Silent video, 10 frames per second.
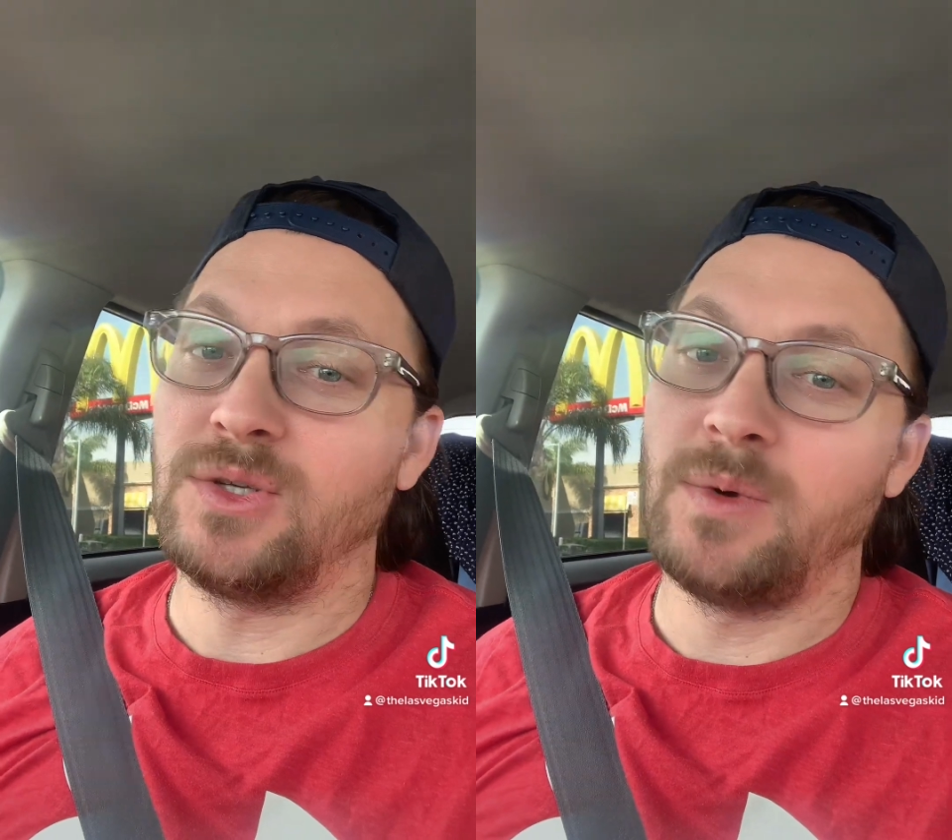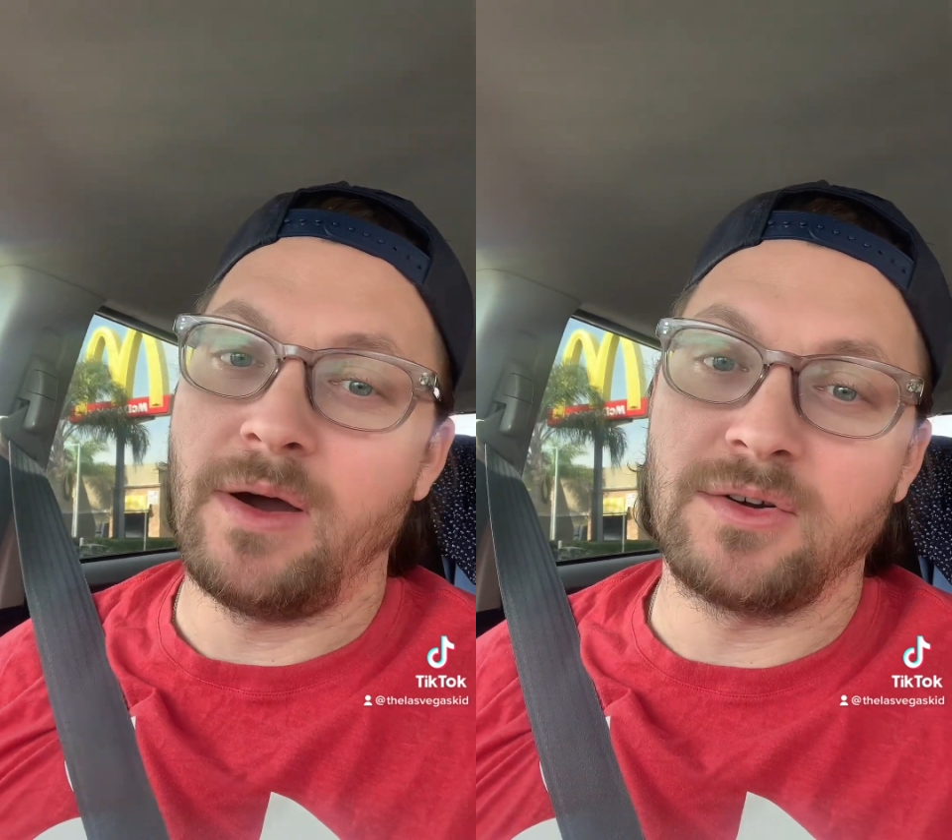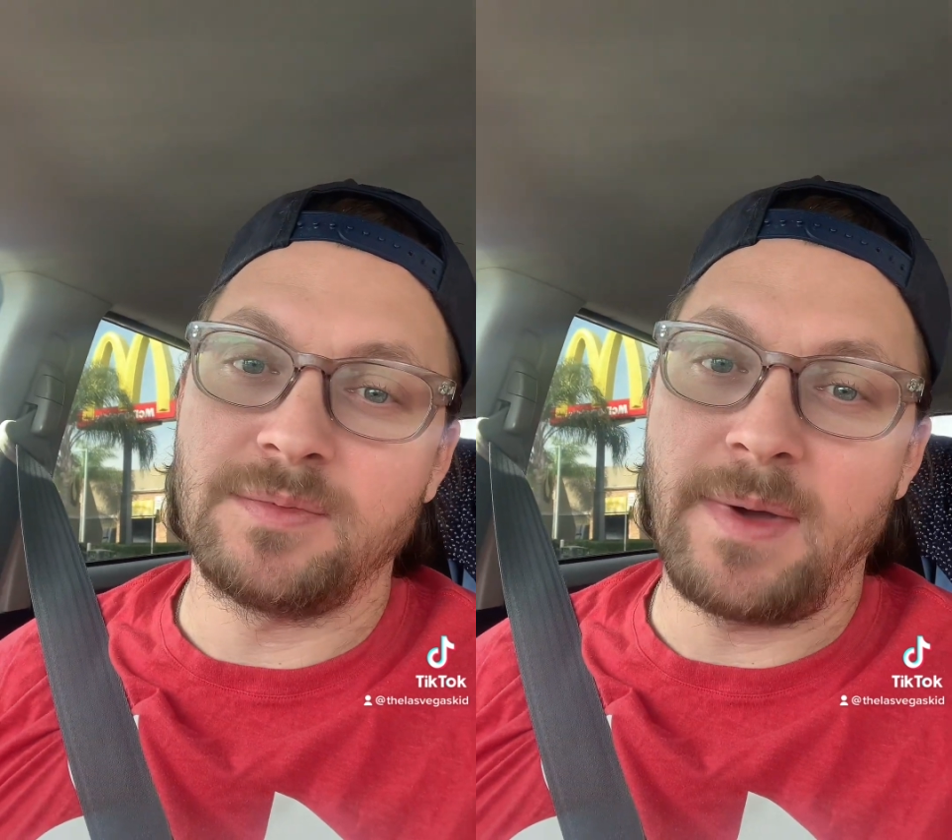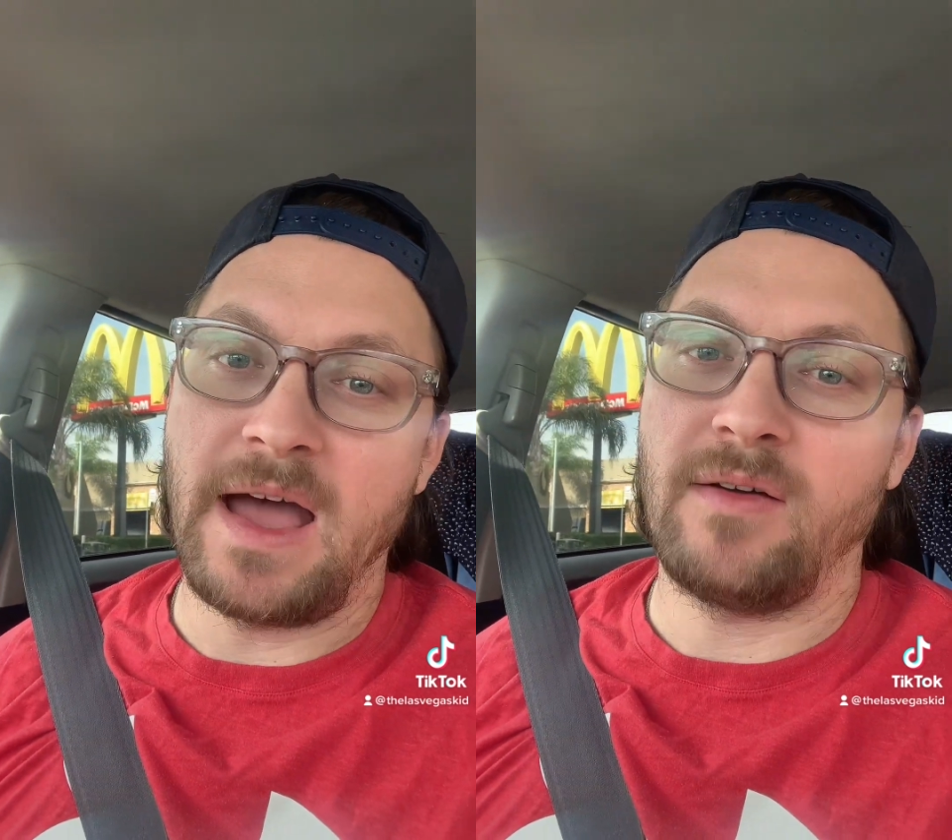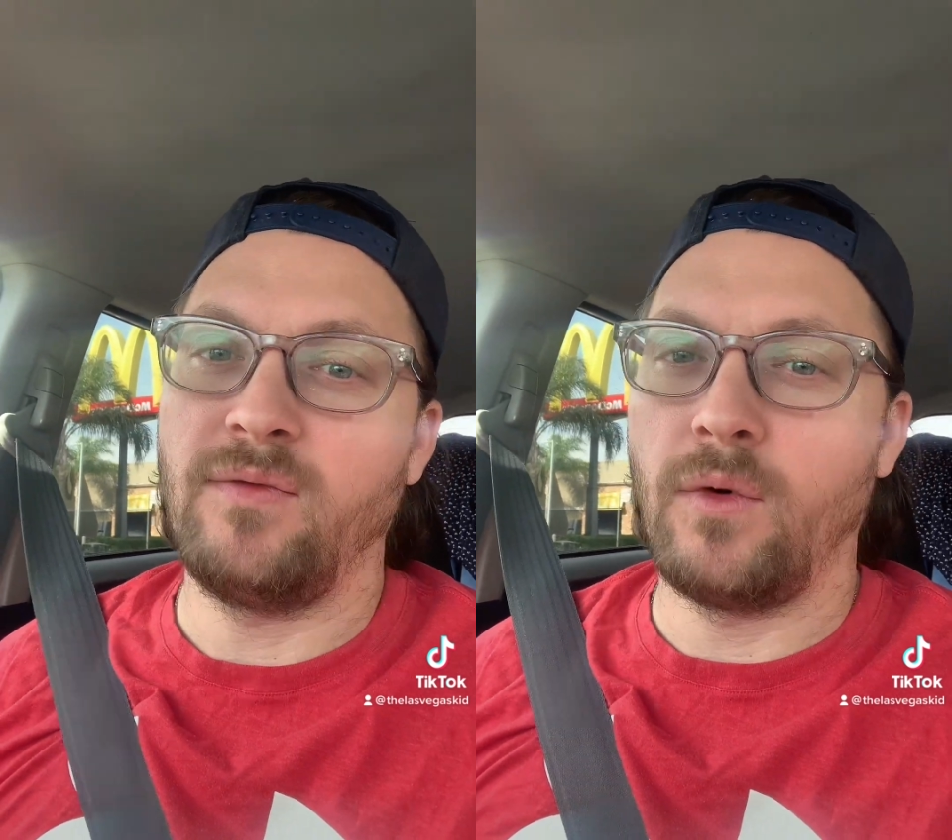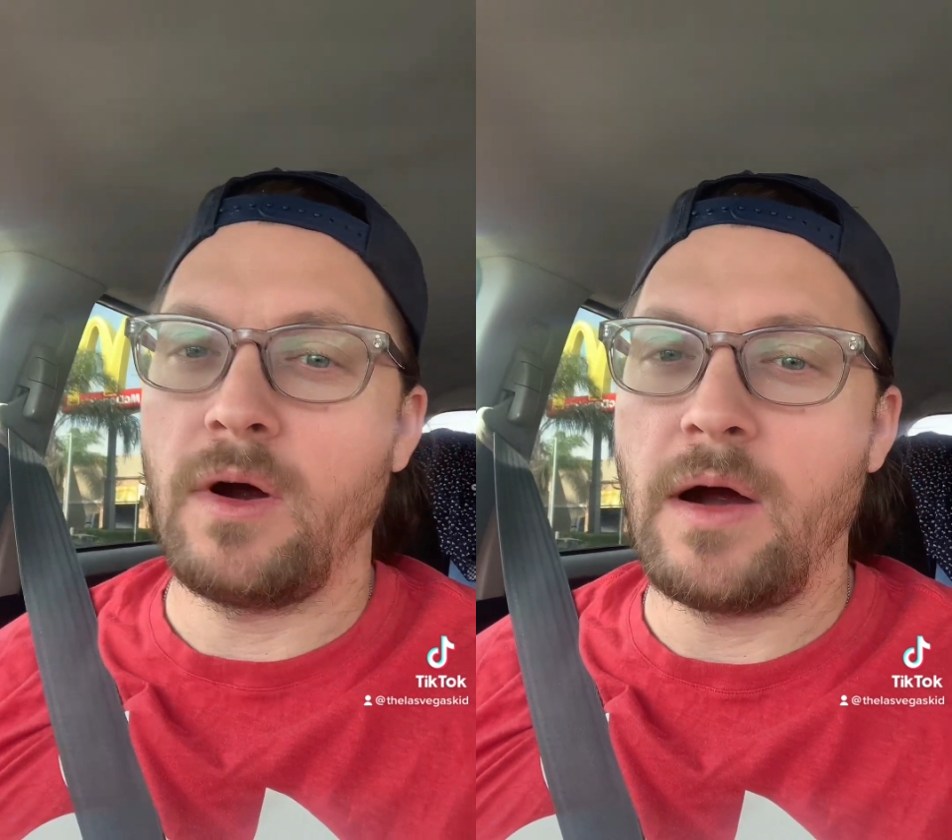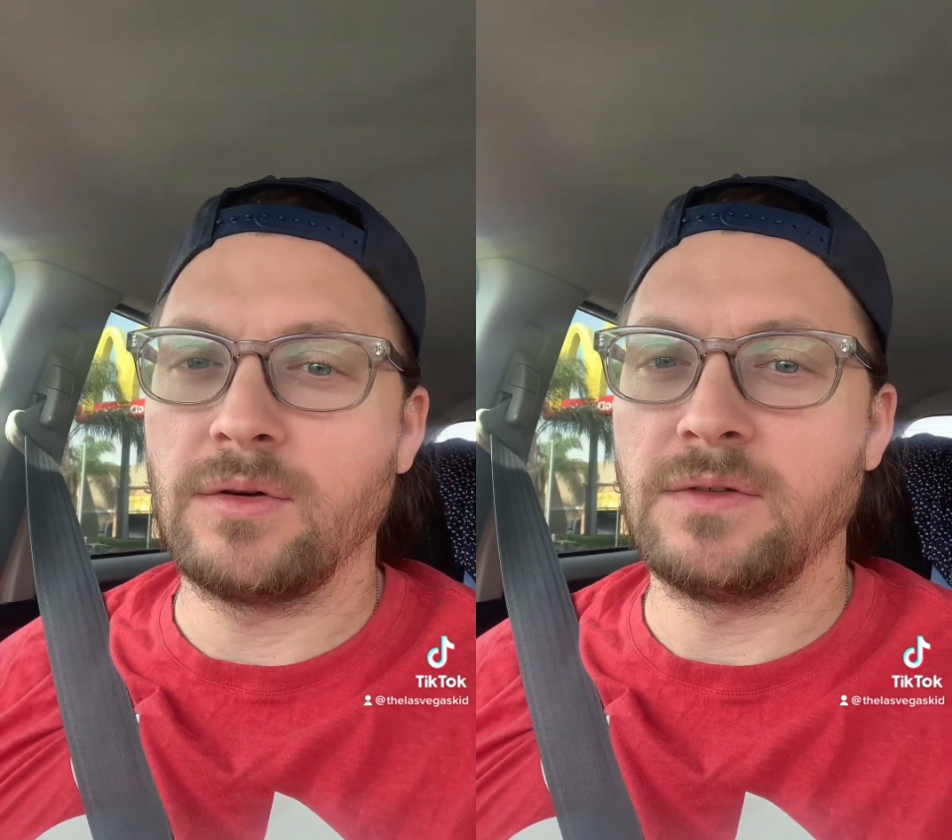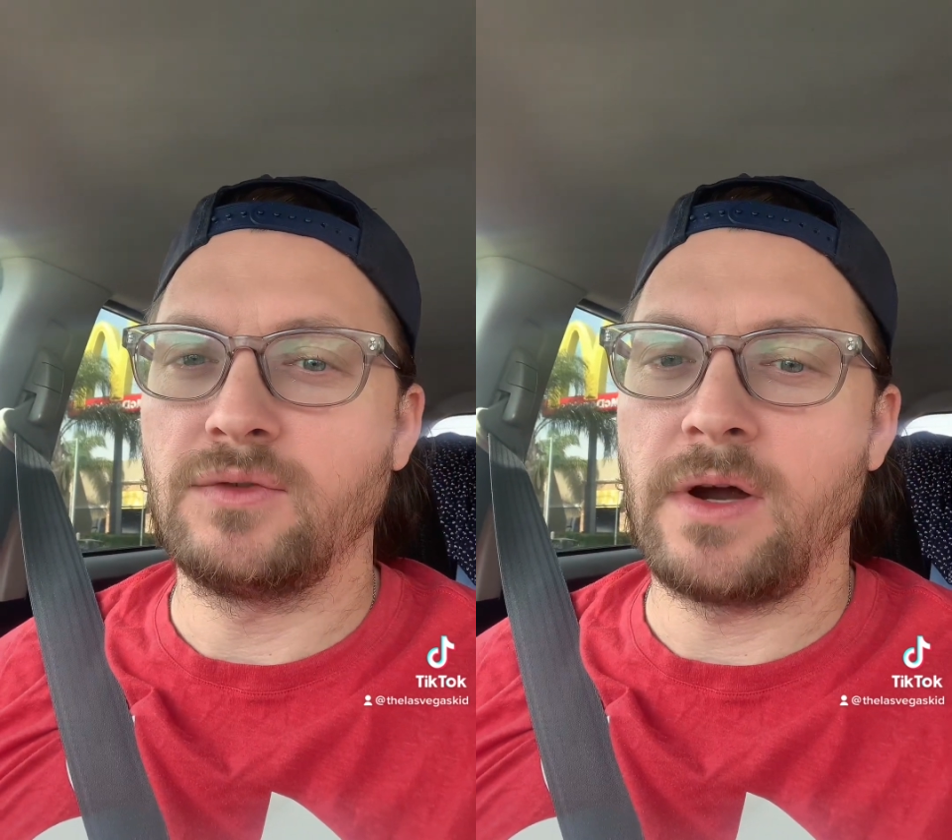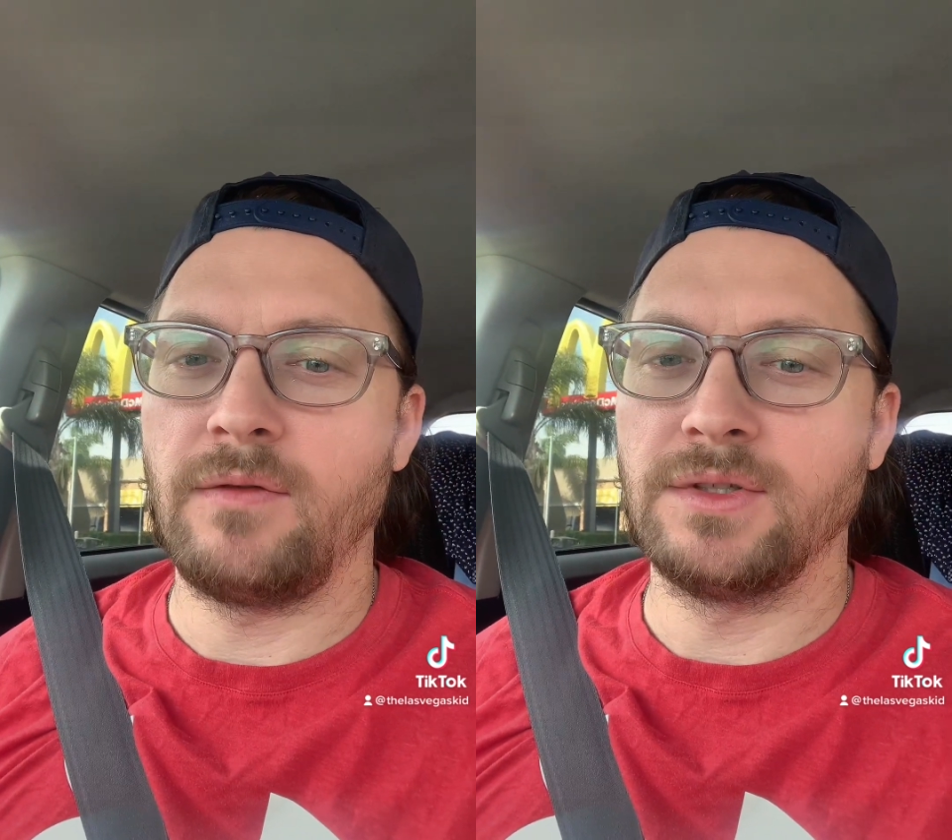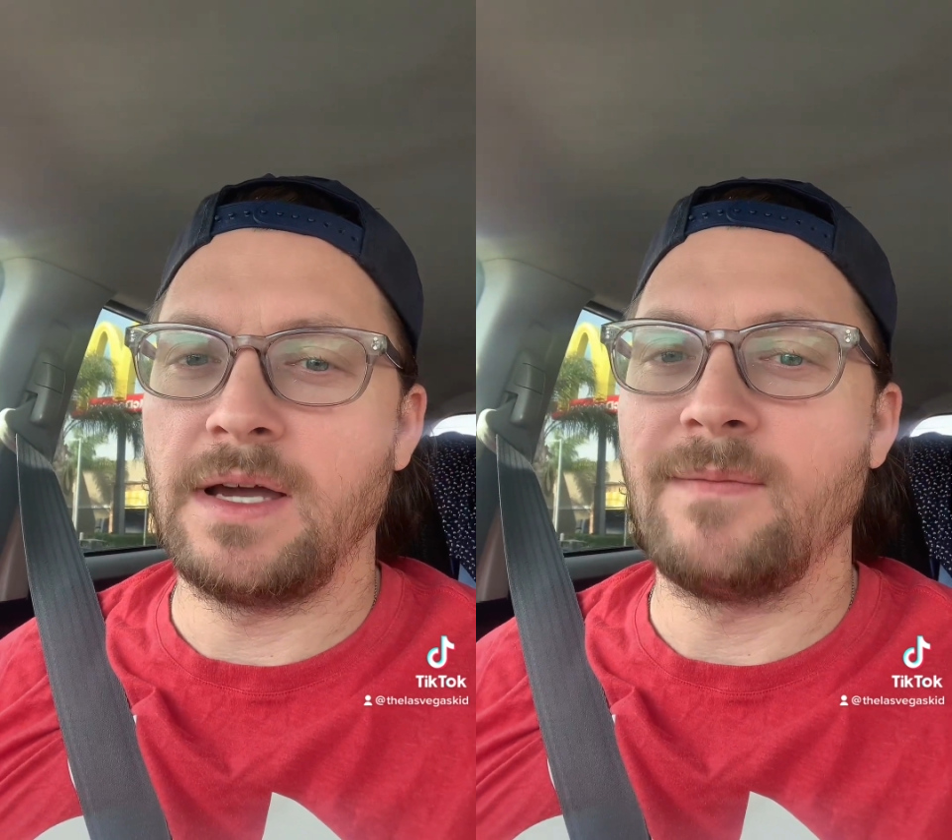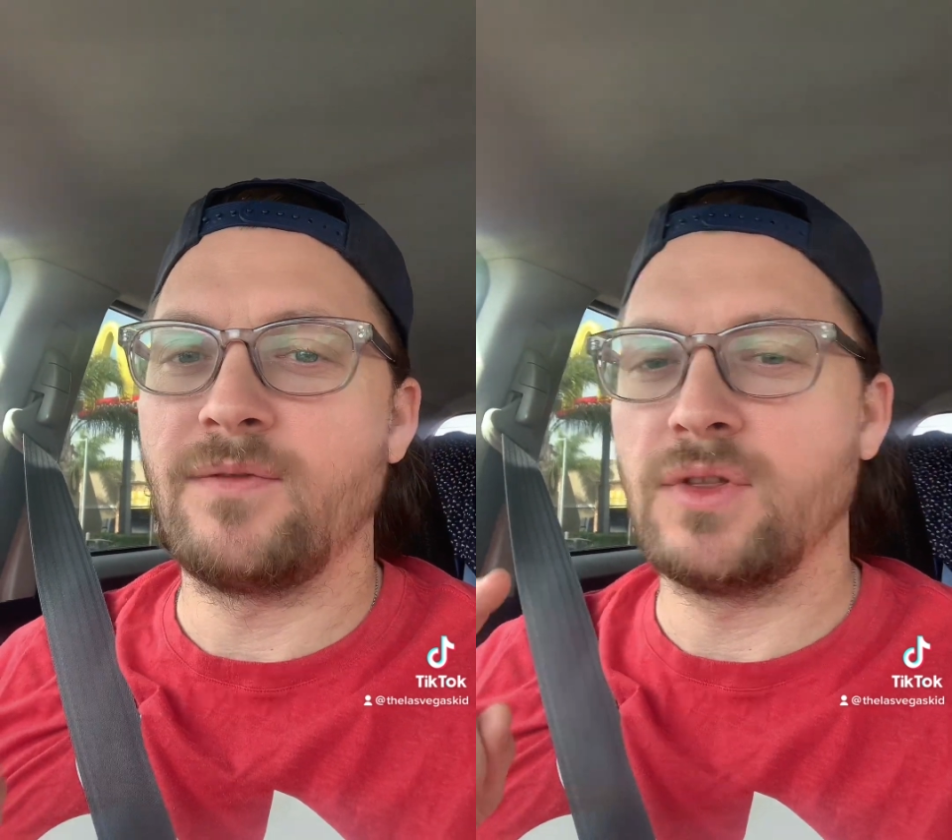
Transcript: two hours back, four hours of travel time